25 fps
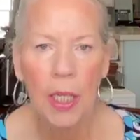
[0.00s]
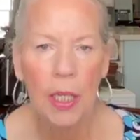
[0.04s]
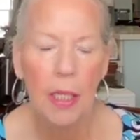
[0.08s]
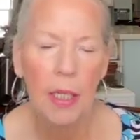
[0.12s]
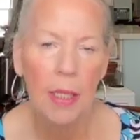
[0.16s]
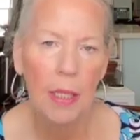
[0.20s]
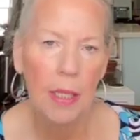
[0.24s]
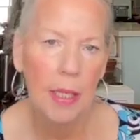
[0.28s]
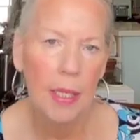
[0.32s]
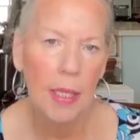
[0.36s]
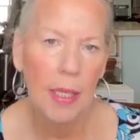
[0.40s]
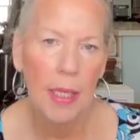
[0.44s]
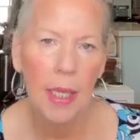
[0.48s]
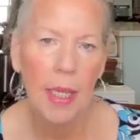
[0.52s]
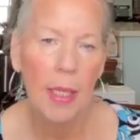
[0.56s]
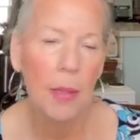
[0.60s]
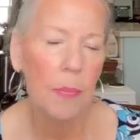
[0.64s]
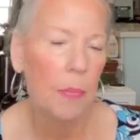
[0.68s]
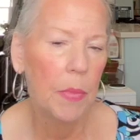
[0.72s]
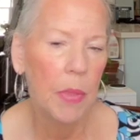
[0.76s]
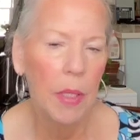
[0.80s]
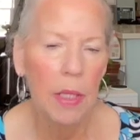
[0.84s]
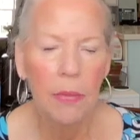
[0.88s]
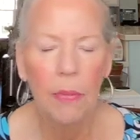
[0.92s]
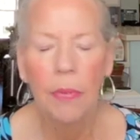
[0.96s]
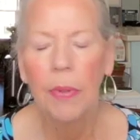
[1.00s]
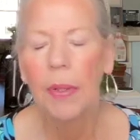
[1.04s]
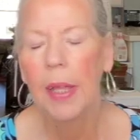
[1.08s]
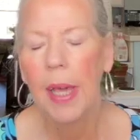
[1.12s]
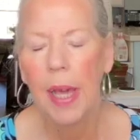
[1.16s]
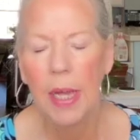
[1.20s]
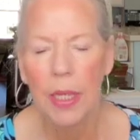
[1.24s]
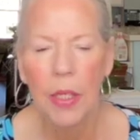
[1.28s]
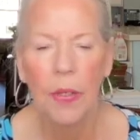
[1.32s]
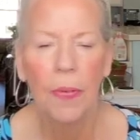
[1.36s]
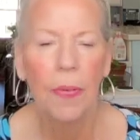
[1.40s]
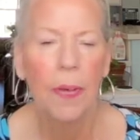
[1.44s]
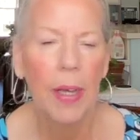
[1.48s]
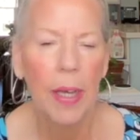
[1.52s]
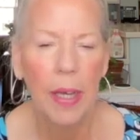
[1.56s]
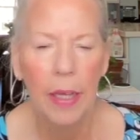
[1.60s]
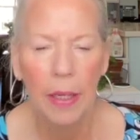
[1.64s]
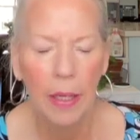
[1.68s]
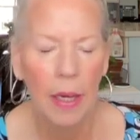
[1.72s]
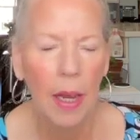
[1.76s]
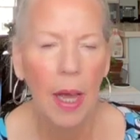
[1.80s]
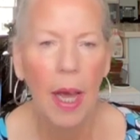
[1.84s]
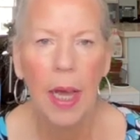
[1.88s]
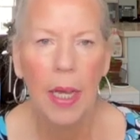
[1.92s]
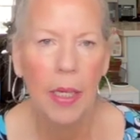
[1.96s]
of the seams. Well, that's
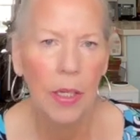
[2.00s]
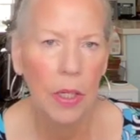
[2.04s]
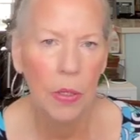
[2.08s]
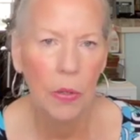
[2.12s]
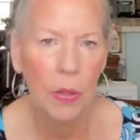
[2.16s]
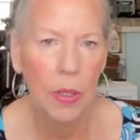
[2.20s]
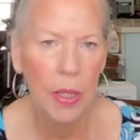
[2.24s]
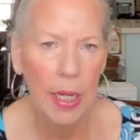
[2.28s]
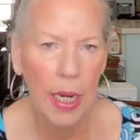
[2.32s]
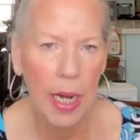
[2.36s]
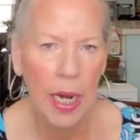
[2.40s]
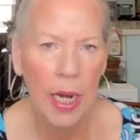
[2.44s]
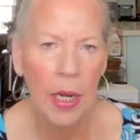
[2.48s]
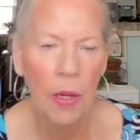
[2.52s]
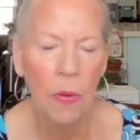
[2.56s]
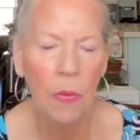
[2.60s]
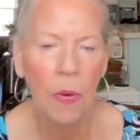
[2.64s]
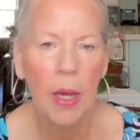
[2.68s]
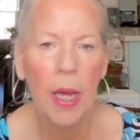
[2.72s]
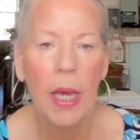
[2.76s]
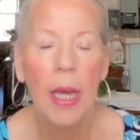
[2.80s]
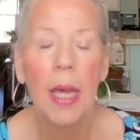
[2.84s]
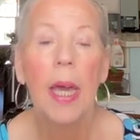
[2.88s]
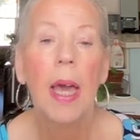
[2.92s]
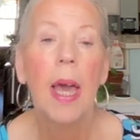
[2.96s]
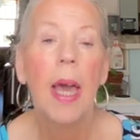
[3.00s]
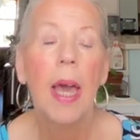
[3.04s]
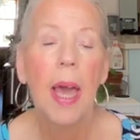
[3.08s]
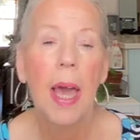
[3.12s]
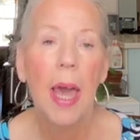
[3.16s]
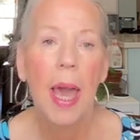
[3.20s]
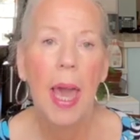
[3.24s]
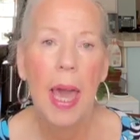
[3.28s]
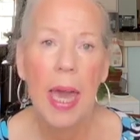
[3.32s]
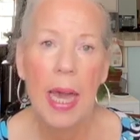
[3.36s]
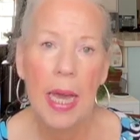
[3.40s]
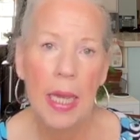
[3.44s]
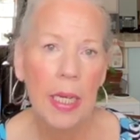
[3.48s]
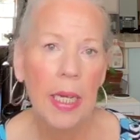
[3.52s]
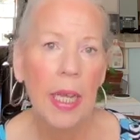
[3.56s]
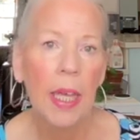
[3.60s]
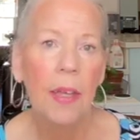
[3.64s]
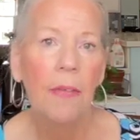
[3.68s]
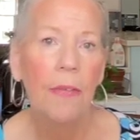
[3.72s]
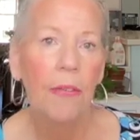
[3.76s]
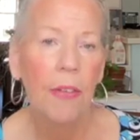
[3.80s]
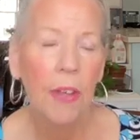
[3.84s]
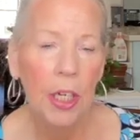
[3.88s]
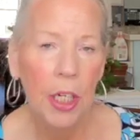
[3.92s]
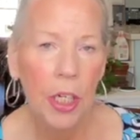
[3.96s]
fine. I do it anyway. And I
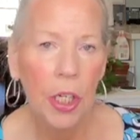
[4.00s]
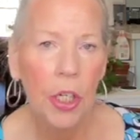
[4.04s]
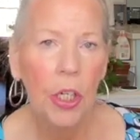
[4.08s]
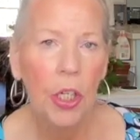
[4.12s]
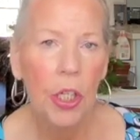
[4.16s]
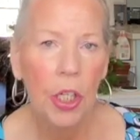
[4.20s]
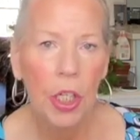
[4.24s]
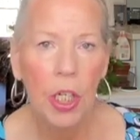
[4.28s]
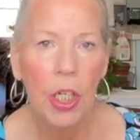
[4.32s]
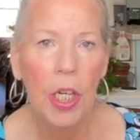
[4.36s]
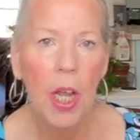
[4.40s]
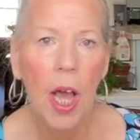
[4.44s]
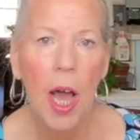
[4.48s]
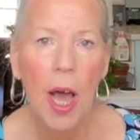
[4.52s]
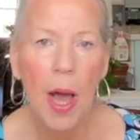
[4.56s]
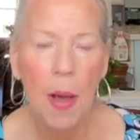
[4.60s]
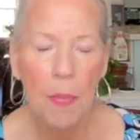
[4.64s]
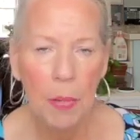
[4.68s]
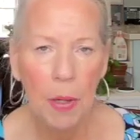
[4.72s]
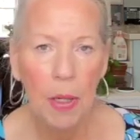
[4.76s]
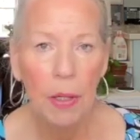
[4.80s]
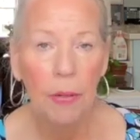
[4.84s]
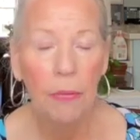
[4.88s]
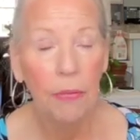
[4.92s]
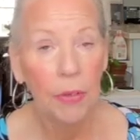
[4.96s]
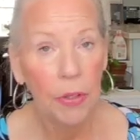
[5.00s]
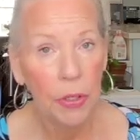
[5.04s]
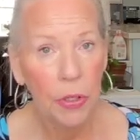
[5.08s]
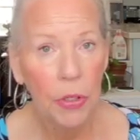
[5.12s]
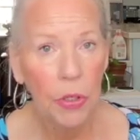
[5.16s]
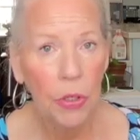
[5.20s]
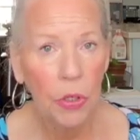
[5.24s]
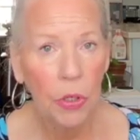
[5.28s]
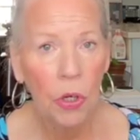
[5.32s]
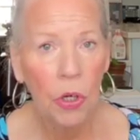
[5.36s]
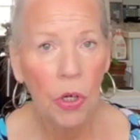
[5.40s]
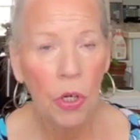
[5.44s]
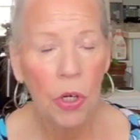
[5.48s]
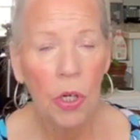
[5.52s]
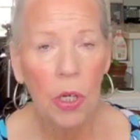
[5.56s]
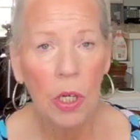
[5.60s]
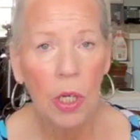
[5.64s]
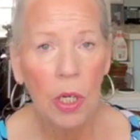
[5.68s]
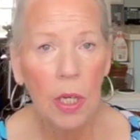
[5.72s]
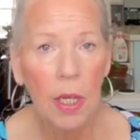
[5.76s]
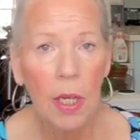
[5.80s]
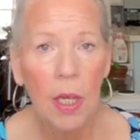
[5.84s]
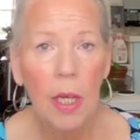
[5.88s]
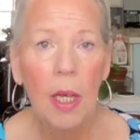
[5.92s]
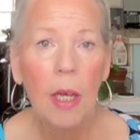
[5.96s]
finished the top of the skirt
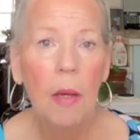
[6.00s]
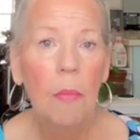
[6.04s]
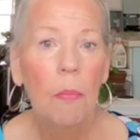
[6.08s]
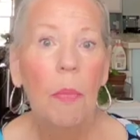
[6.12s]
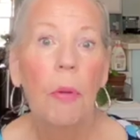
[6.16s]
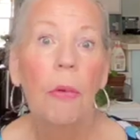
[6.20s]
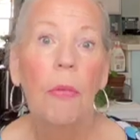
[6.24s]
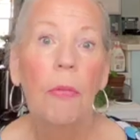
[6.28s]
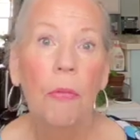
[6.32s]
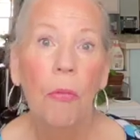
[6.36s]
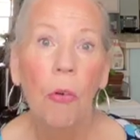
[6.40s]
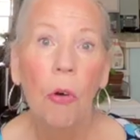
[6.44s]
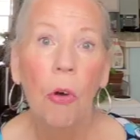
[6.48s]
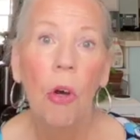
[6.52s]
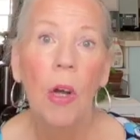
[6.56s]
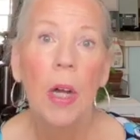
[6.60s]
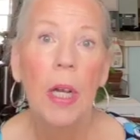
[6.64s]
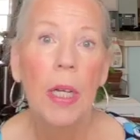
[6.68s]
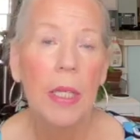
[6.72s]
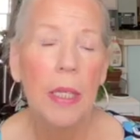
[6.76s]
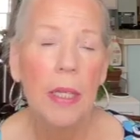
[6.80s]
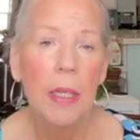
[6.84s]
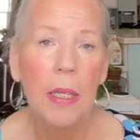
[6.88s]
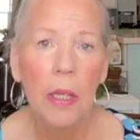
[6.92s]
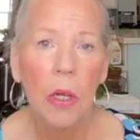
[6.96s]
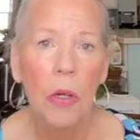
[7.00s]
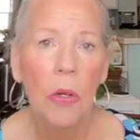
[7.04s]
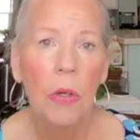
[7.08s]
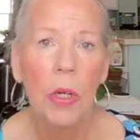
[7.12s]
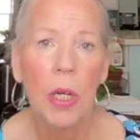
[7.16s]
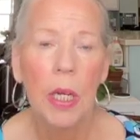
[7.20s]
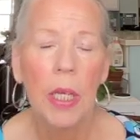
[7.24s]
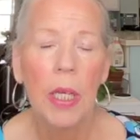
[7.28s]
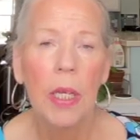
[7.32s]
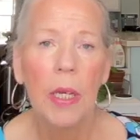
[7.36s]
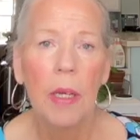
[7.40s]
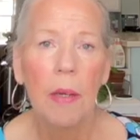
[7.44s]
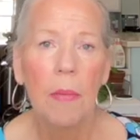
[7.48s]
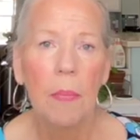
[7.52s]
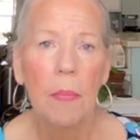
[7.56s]
before I sewed it